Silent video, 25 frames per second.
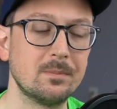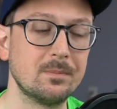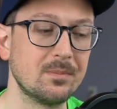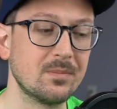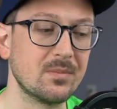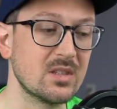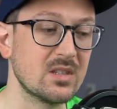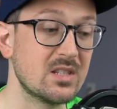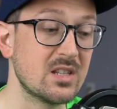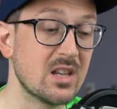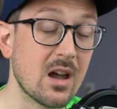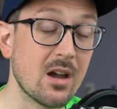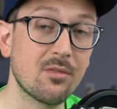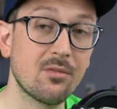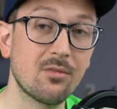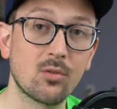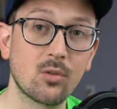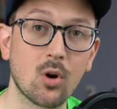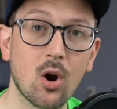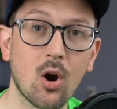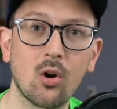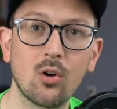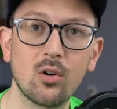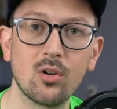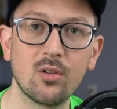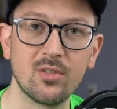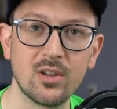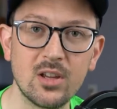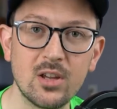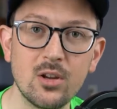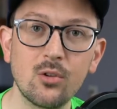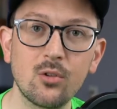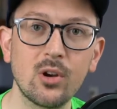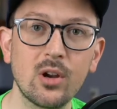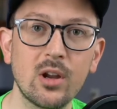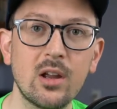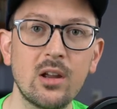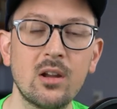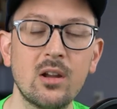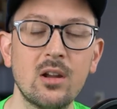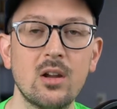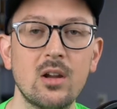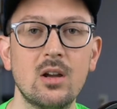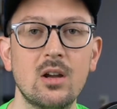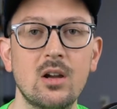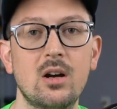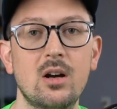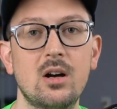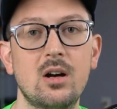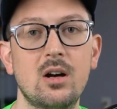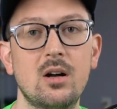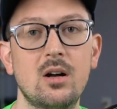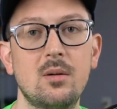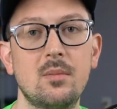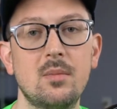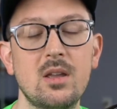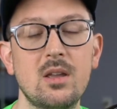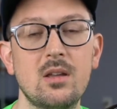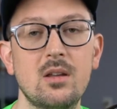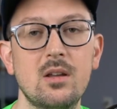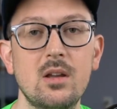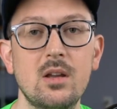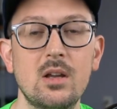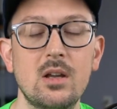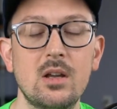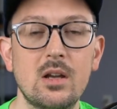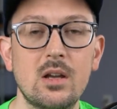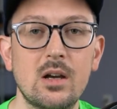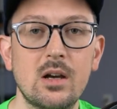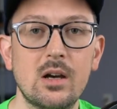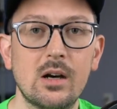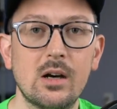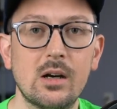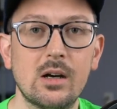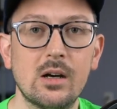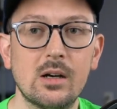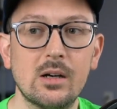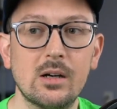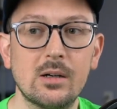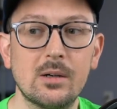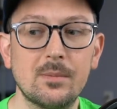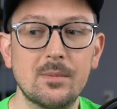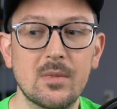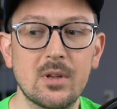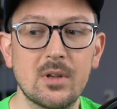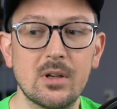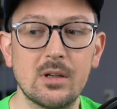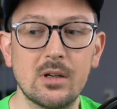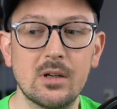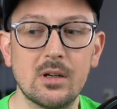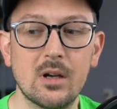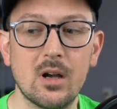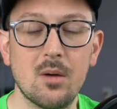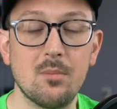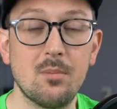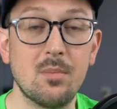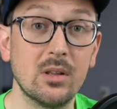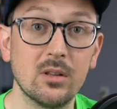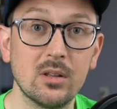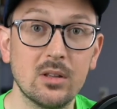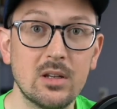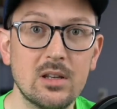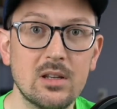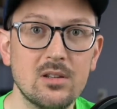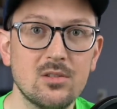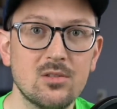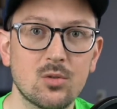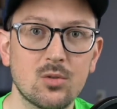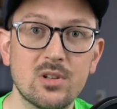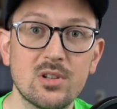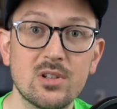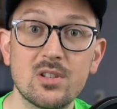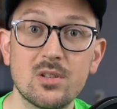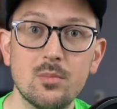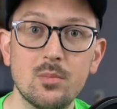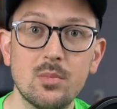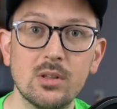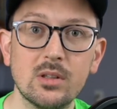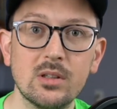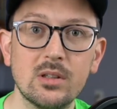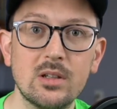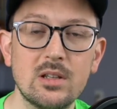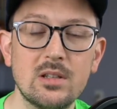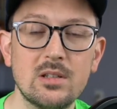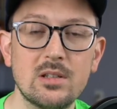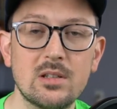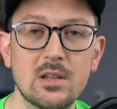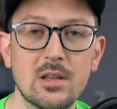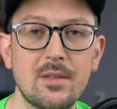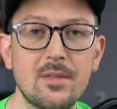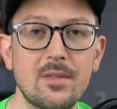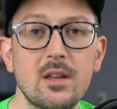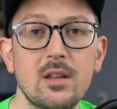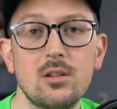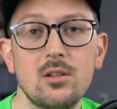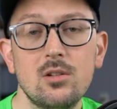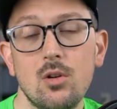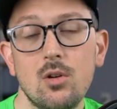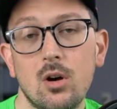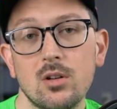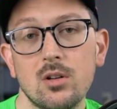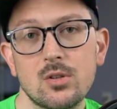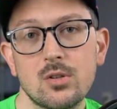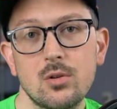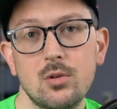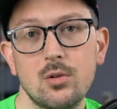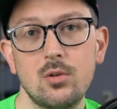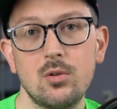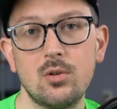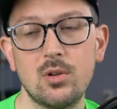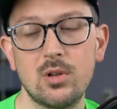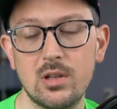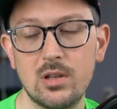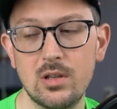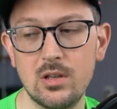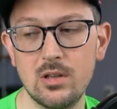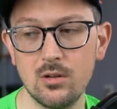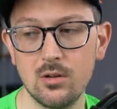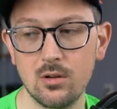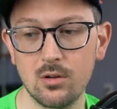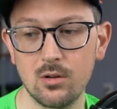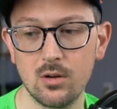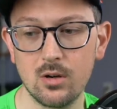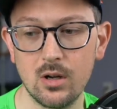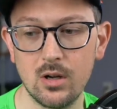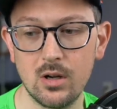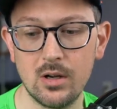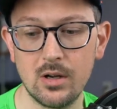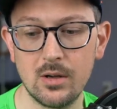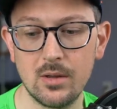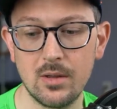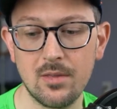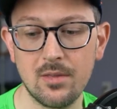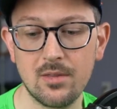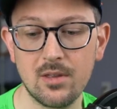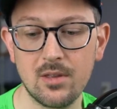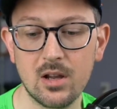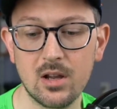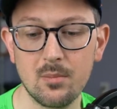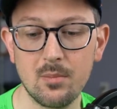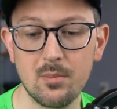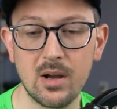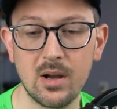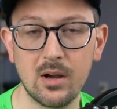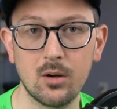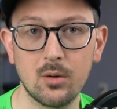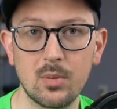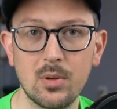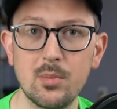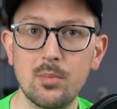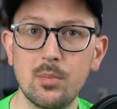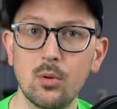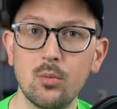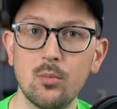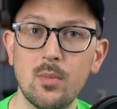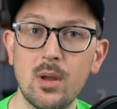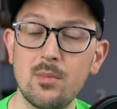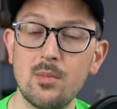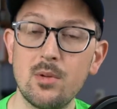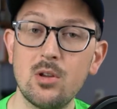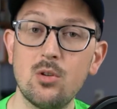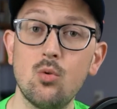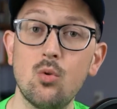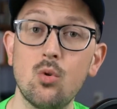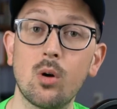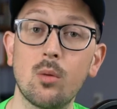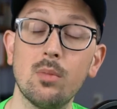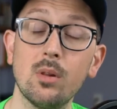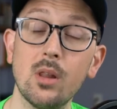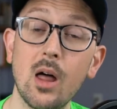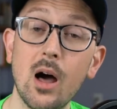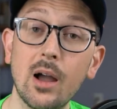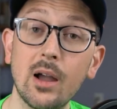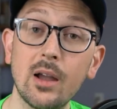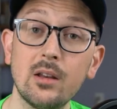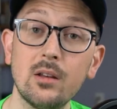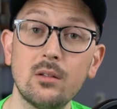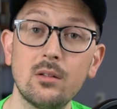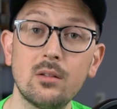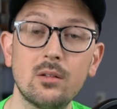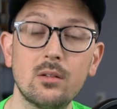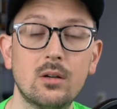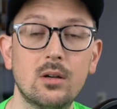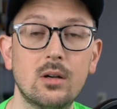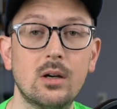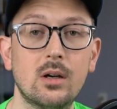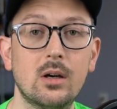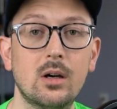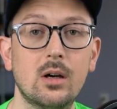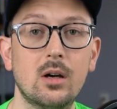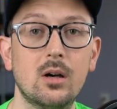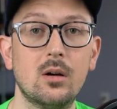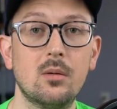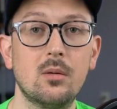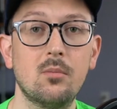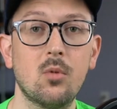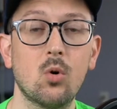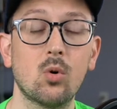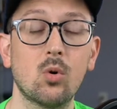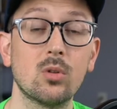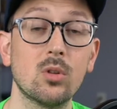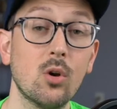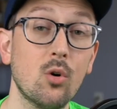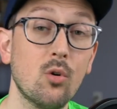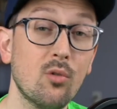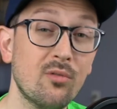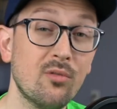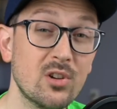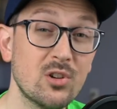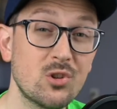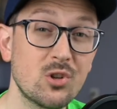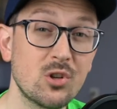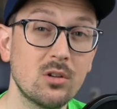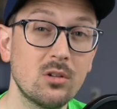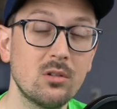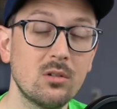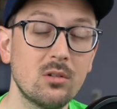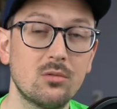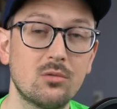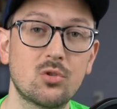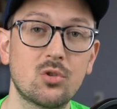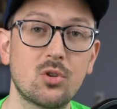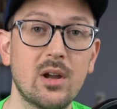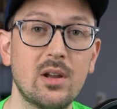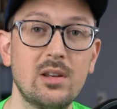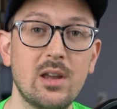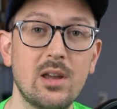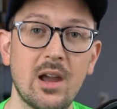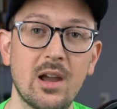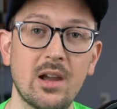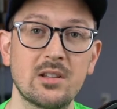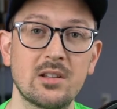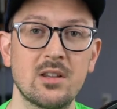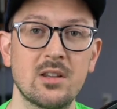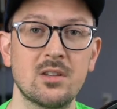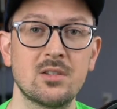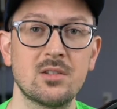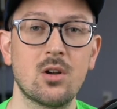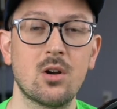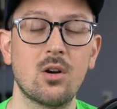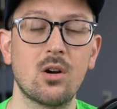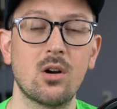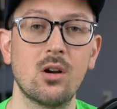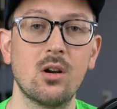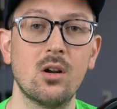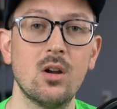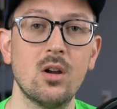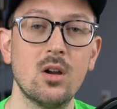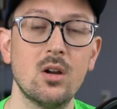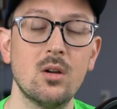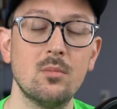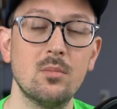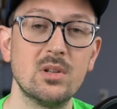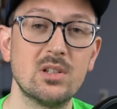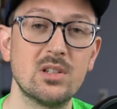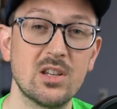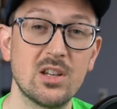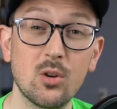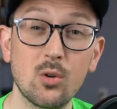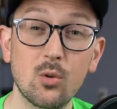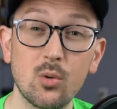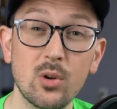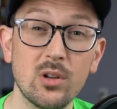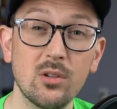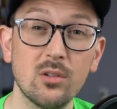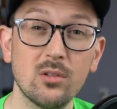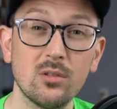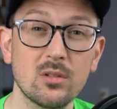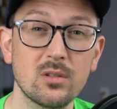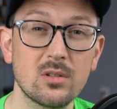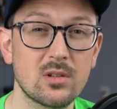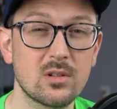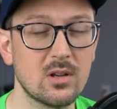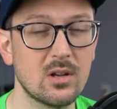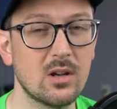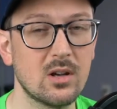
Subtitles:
deaf or hard of hearing abilities or disabilities. And then you also hear and think about people maybe who are blind or low vision, trying to access our materials,